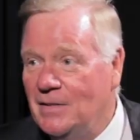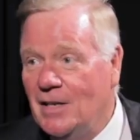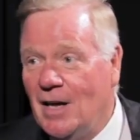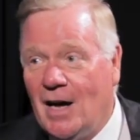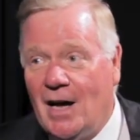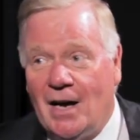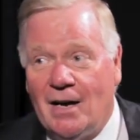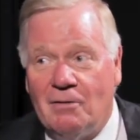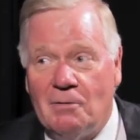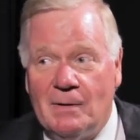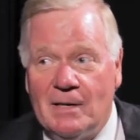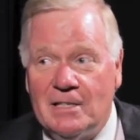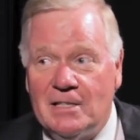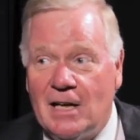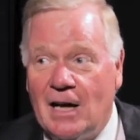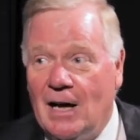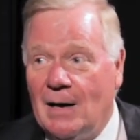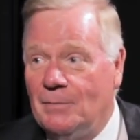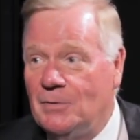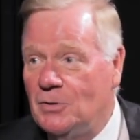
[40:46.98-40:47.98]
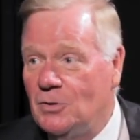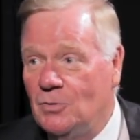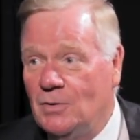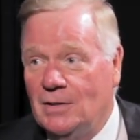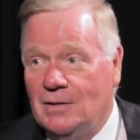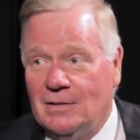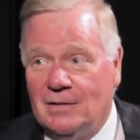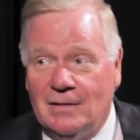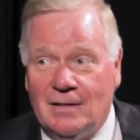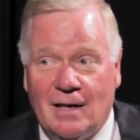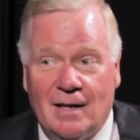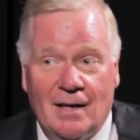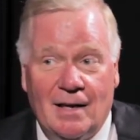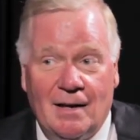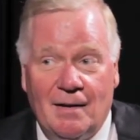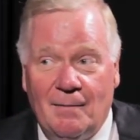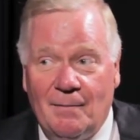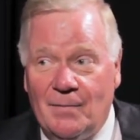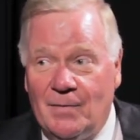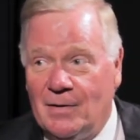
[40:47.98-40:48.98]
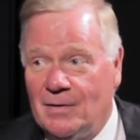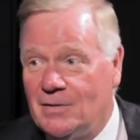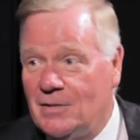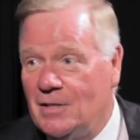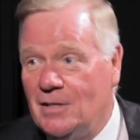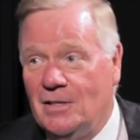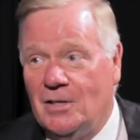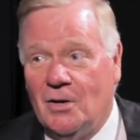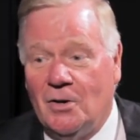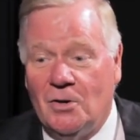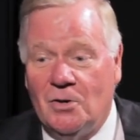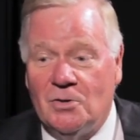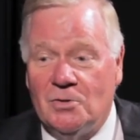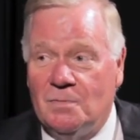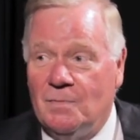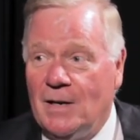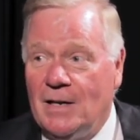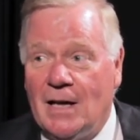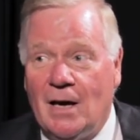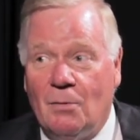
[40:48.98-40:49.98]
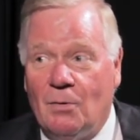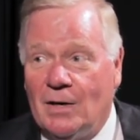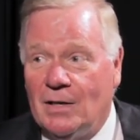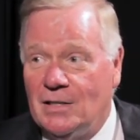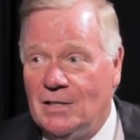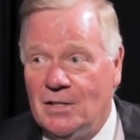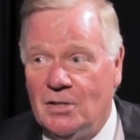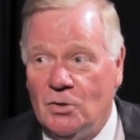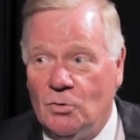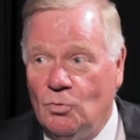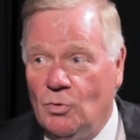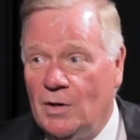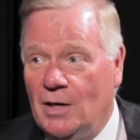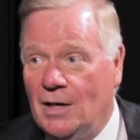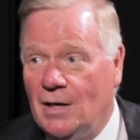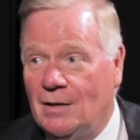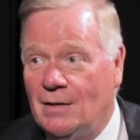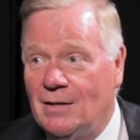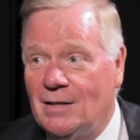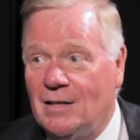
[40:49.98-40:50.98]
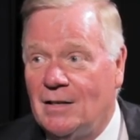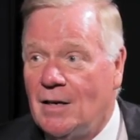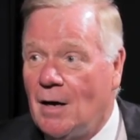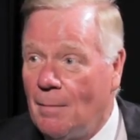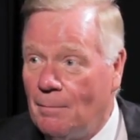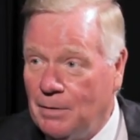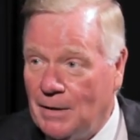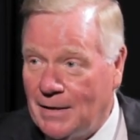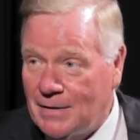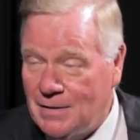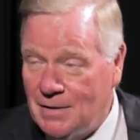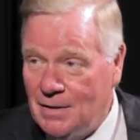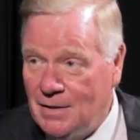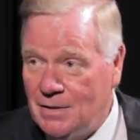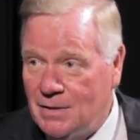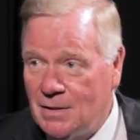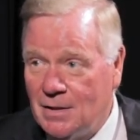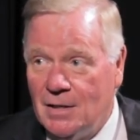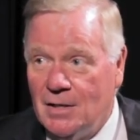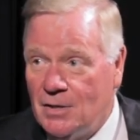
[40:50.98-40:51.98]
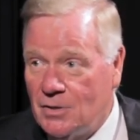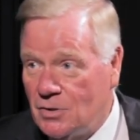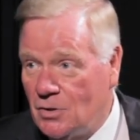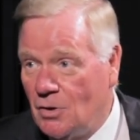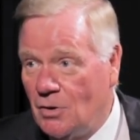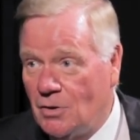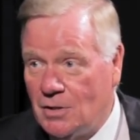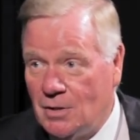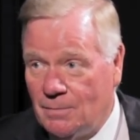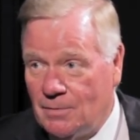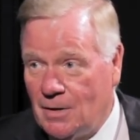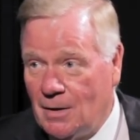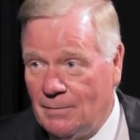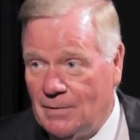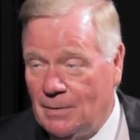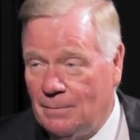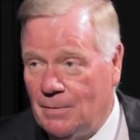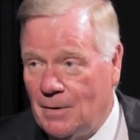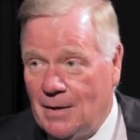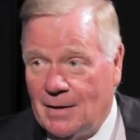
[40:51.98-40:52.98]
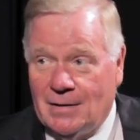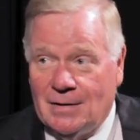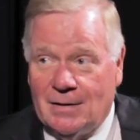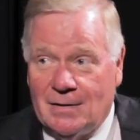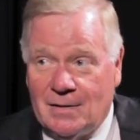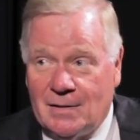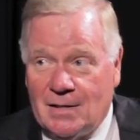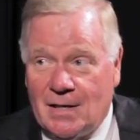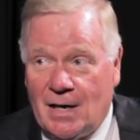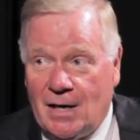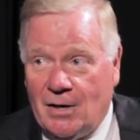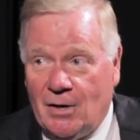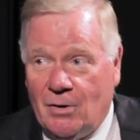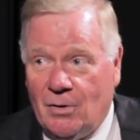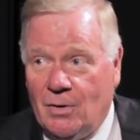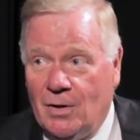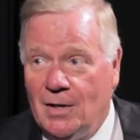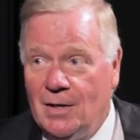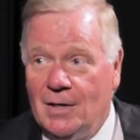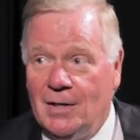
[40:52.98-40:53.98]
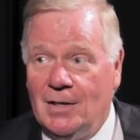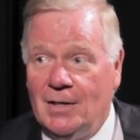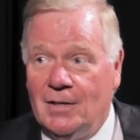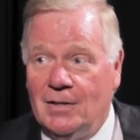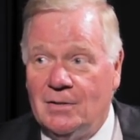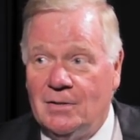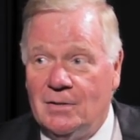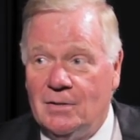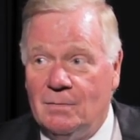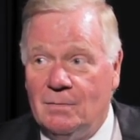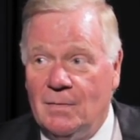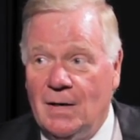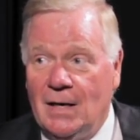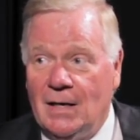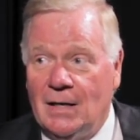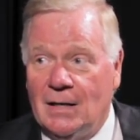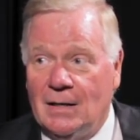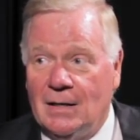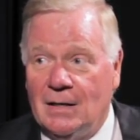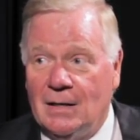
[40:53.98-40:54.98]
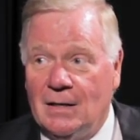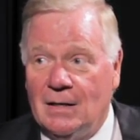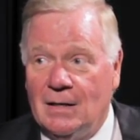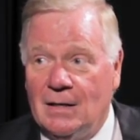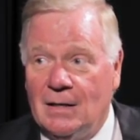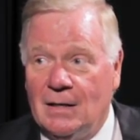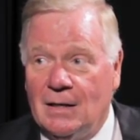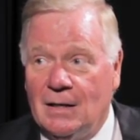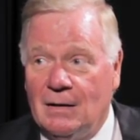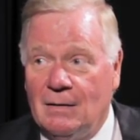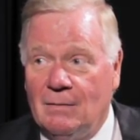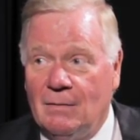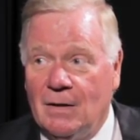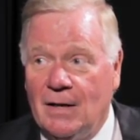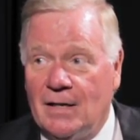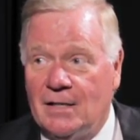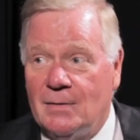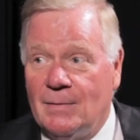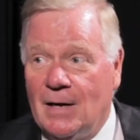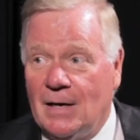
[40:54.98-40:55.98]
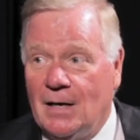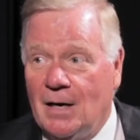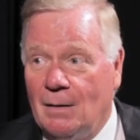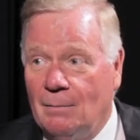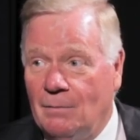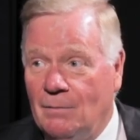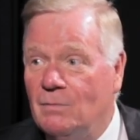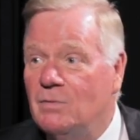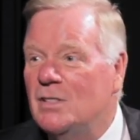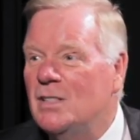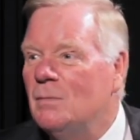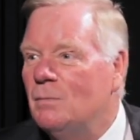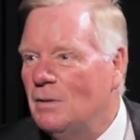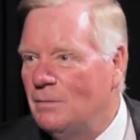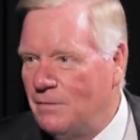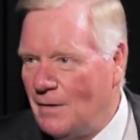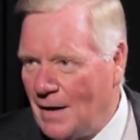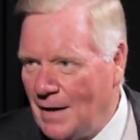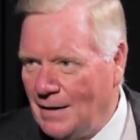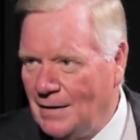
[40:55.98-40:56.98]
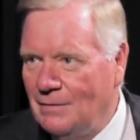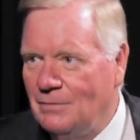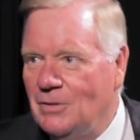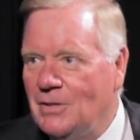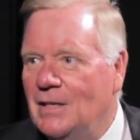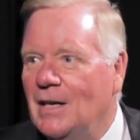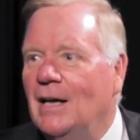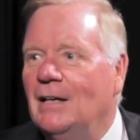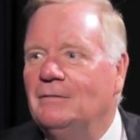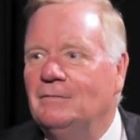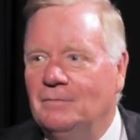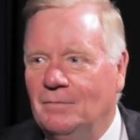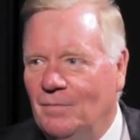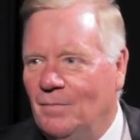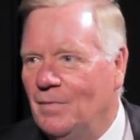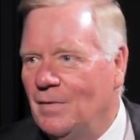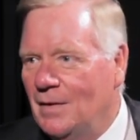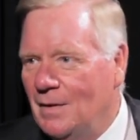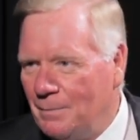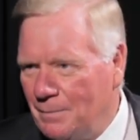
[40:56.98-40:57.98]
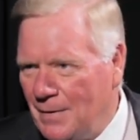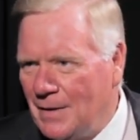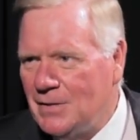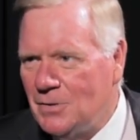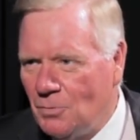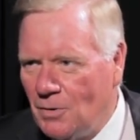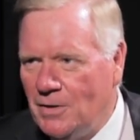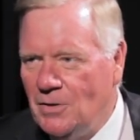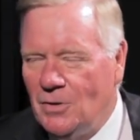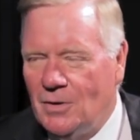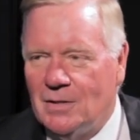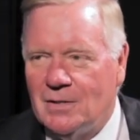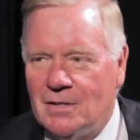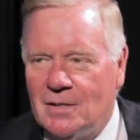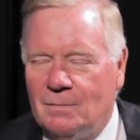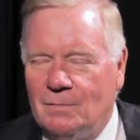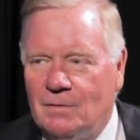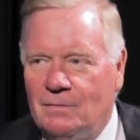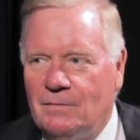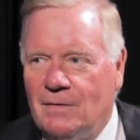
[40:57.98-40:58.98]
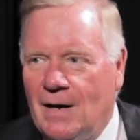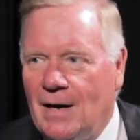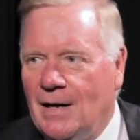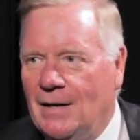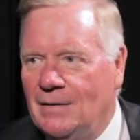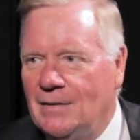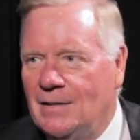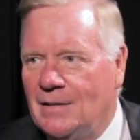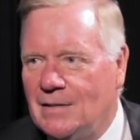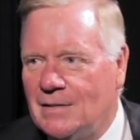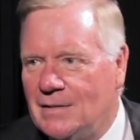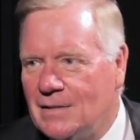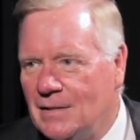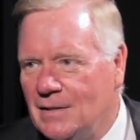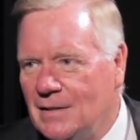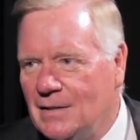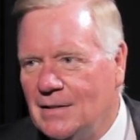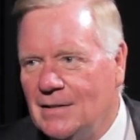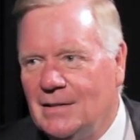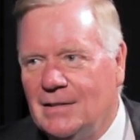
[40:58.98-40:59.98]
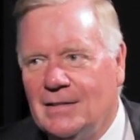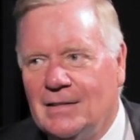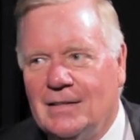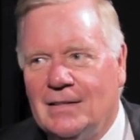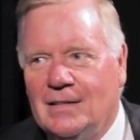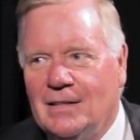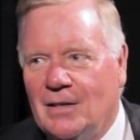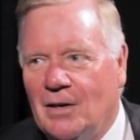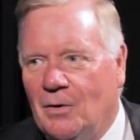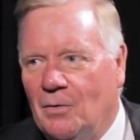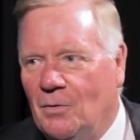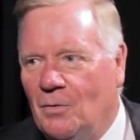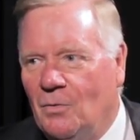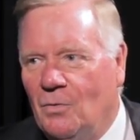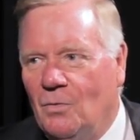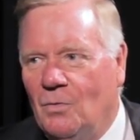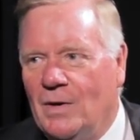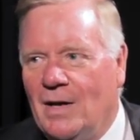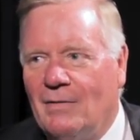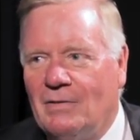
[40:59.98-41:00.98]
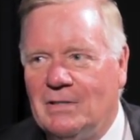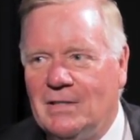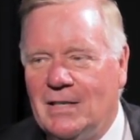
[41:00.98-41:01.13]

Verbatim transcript: not everybody's up to it. Um, mm. The CEOs may not want to deal with the complexities, so it's incumbent upon the CIO to make it less about simplify it if you can. The best way you can simplify it, because you know we have a